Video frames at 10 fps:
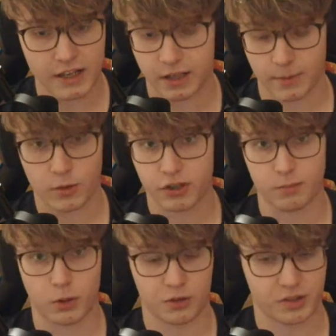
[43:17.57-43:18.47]
His
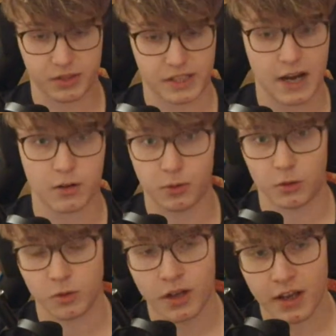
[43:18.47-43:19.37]
immigration policy was
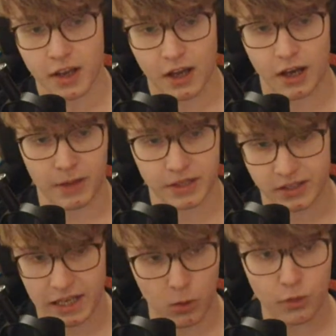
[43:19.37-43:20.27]
terrible. Um, he
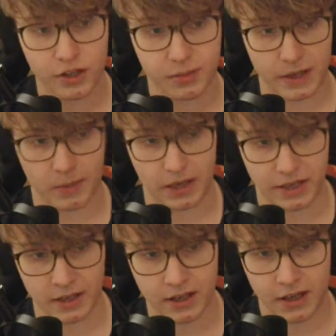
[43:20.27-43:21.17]
just let all these people
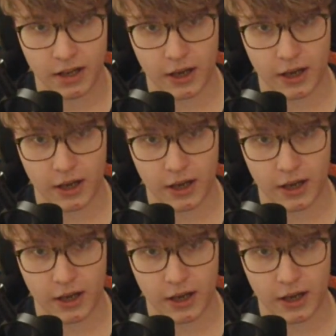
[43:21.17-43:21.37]
in.